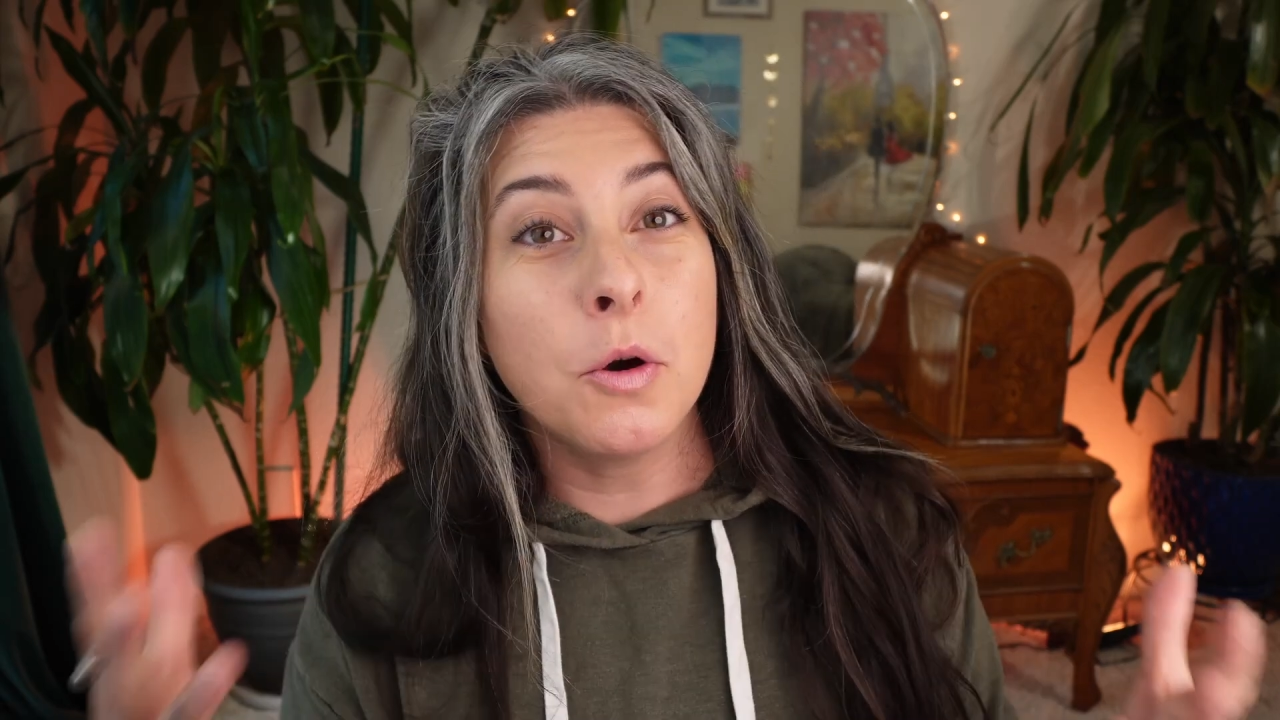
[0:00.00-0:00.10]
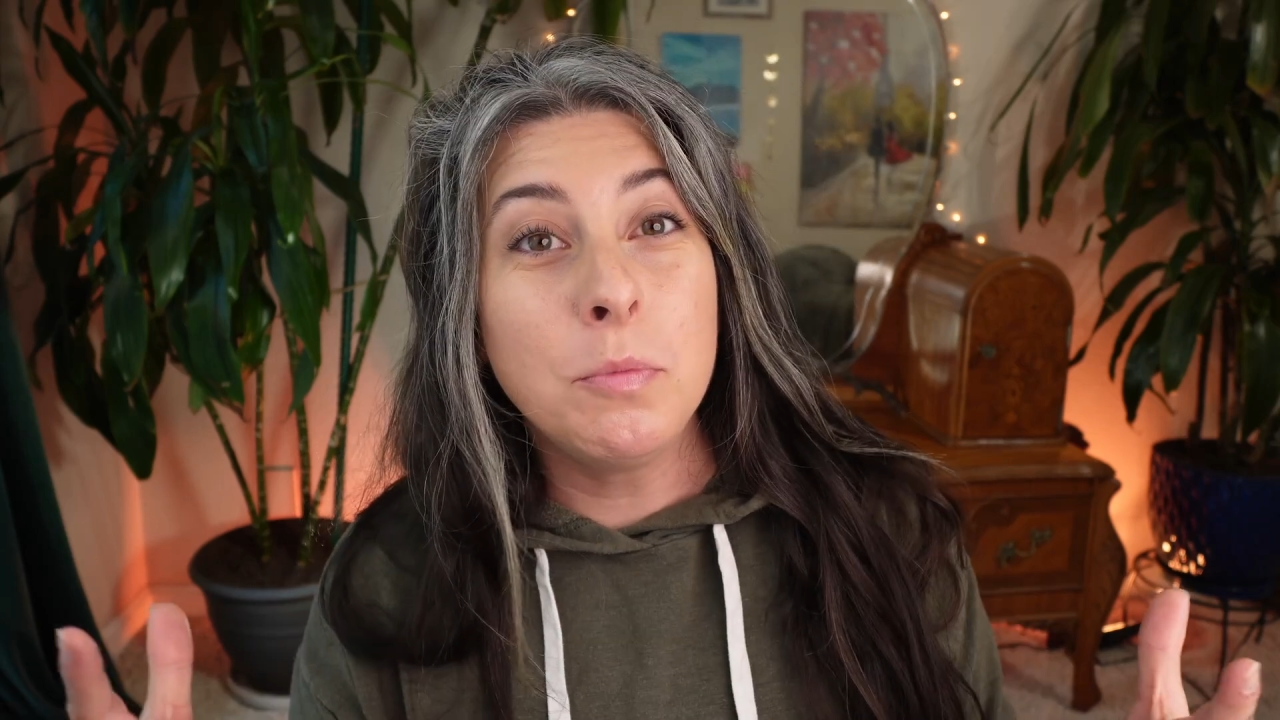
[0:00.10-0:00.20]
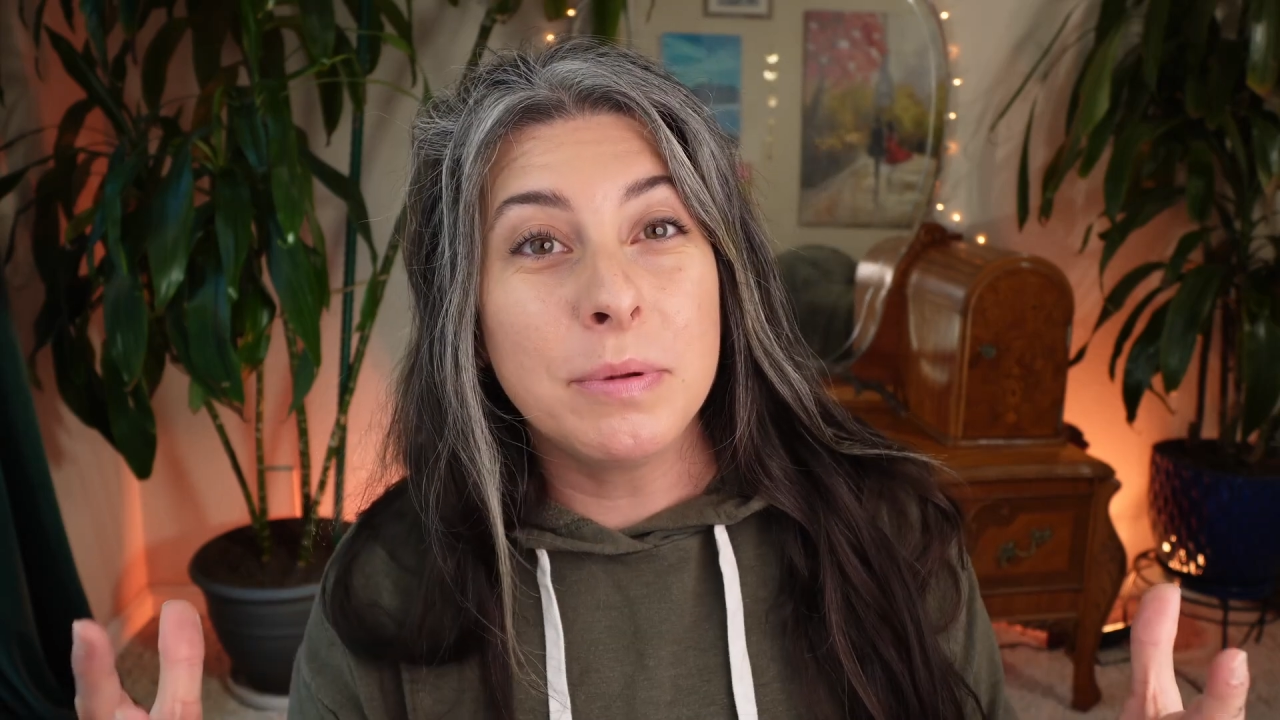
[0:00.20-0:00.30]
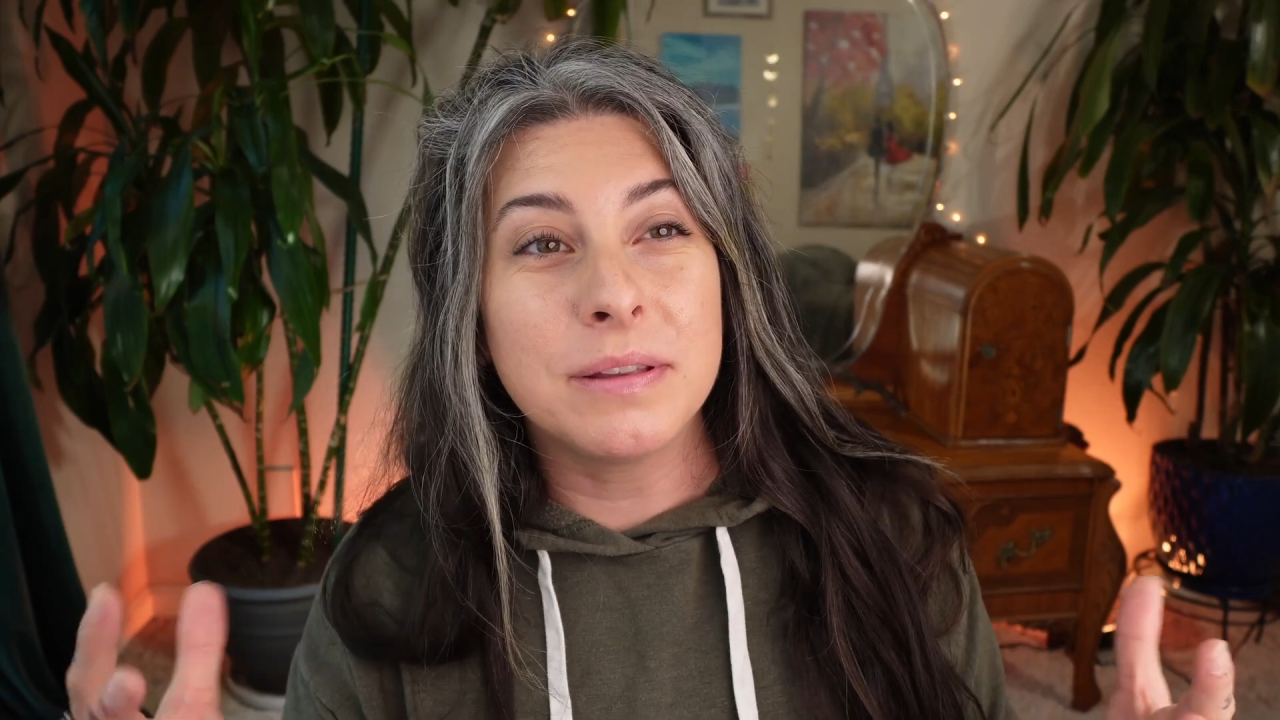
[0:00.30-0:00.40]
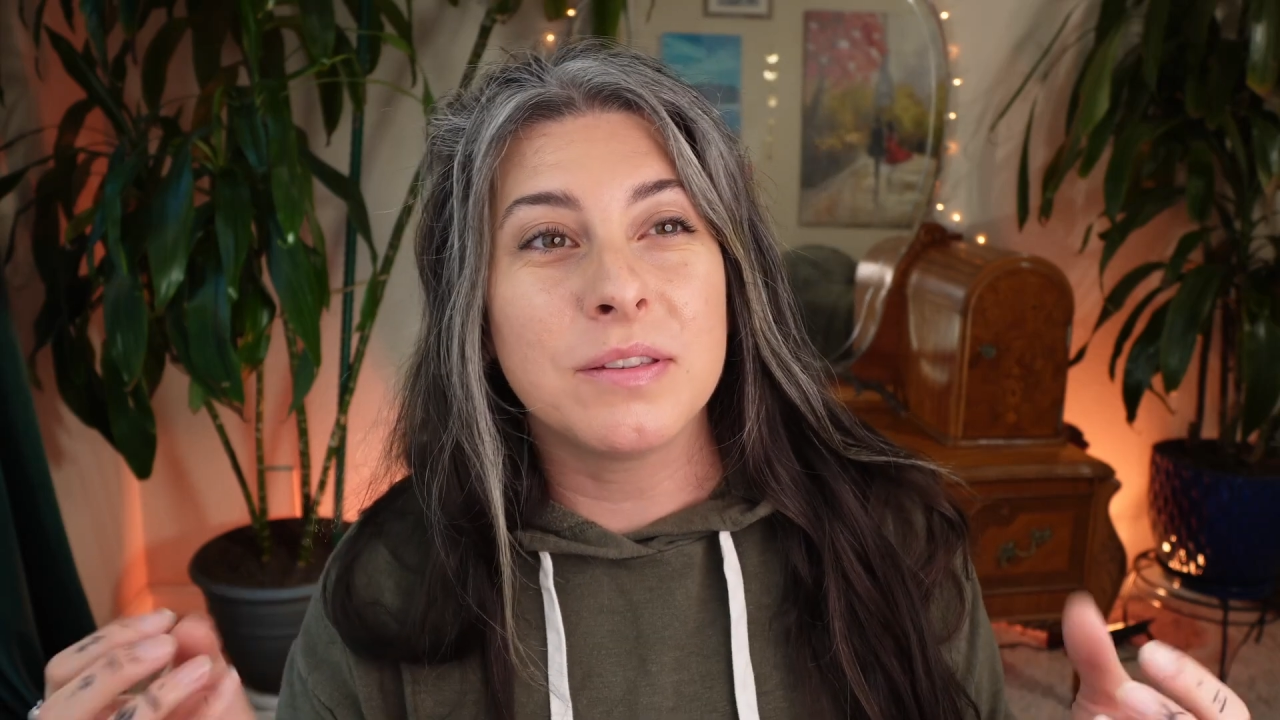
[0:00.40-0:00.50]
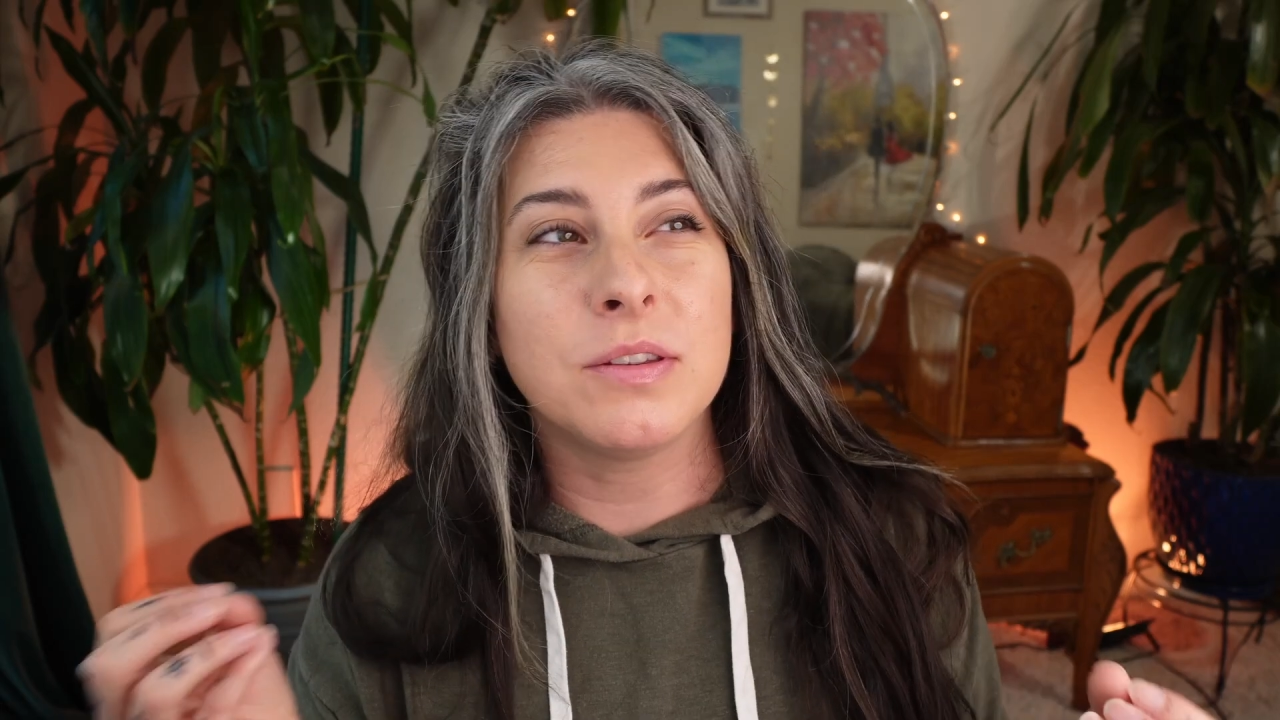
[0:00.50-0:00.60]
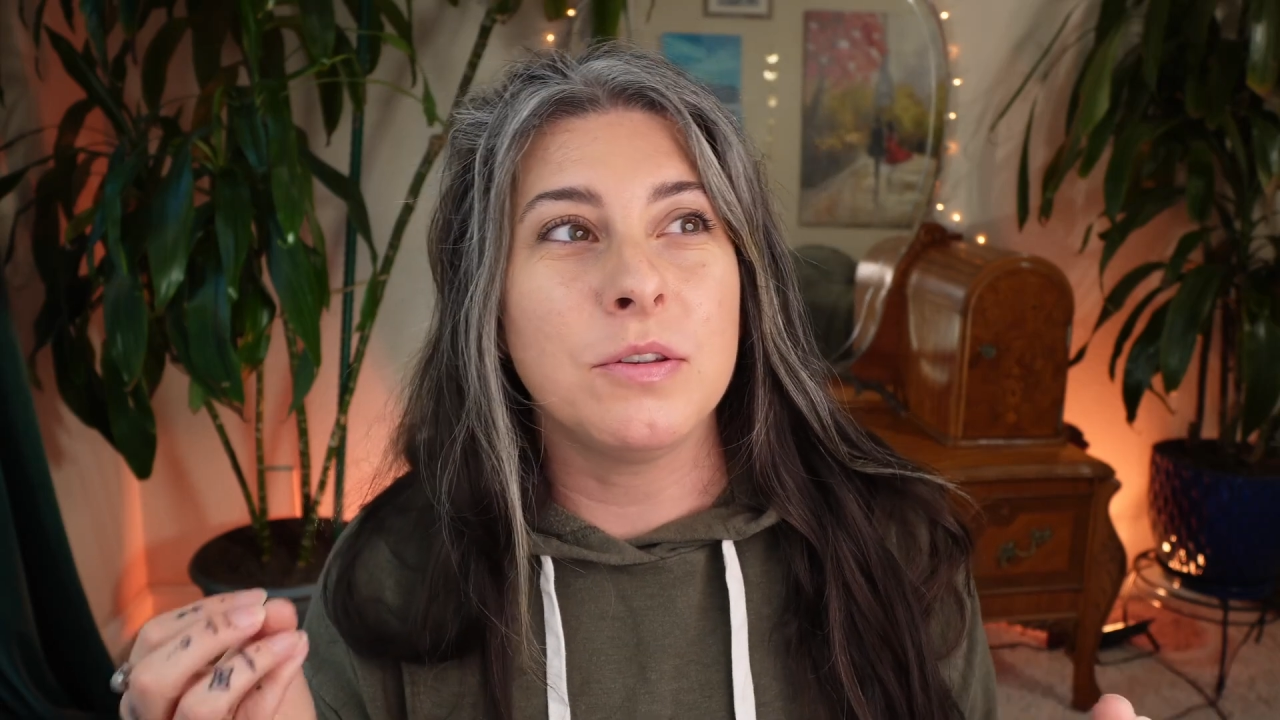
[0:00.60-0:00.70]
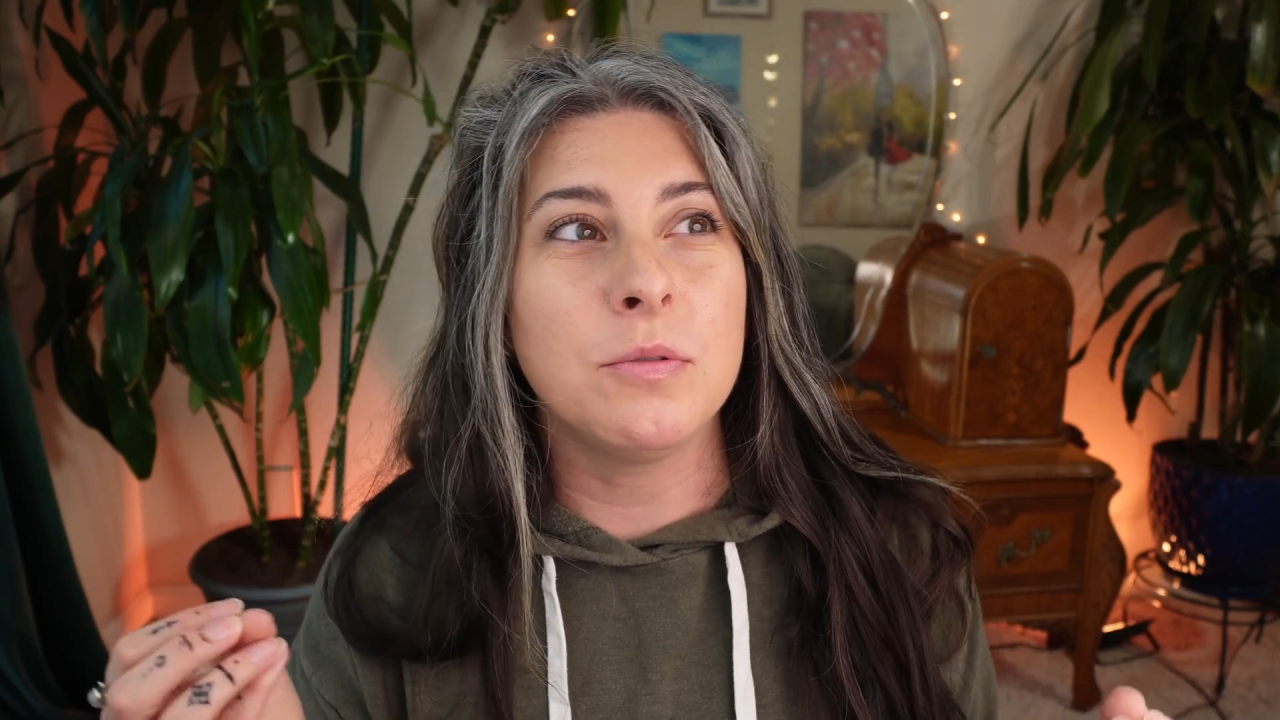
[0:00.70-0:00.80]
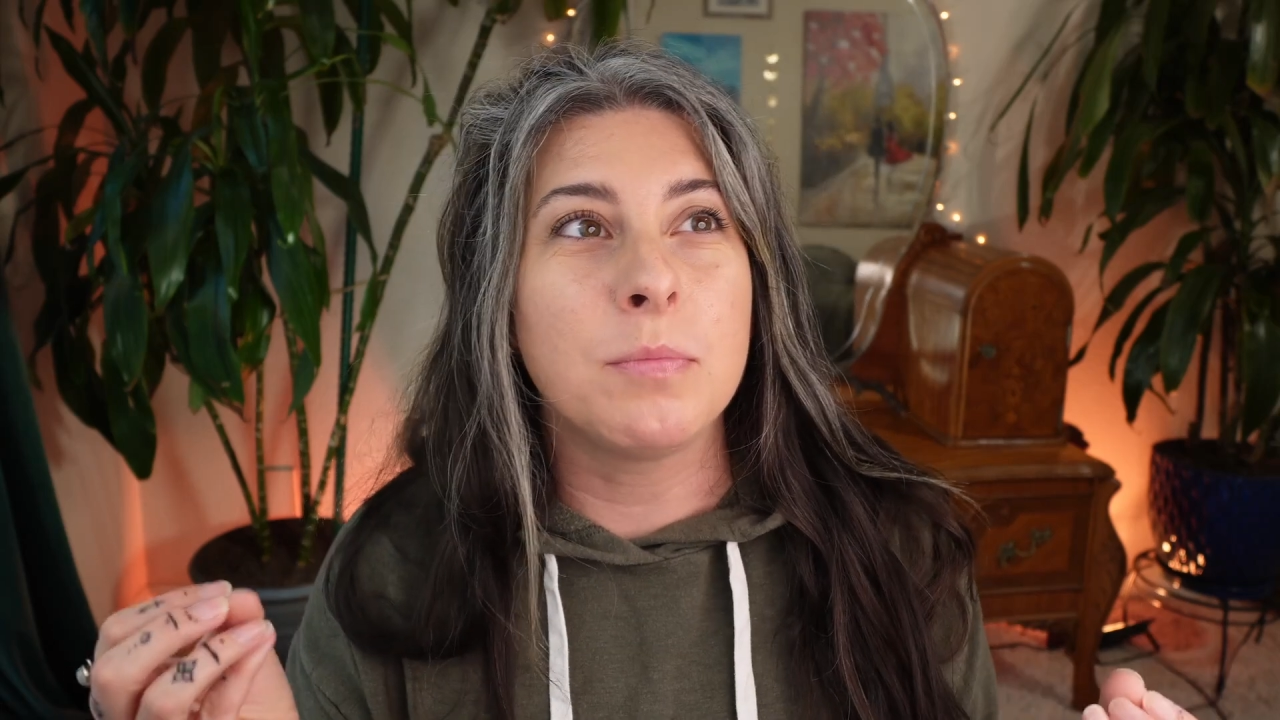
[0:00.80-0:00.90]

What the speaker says: open to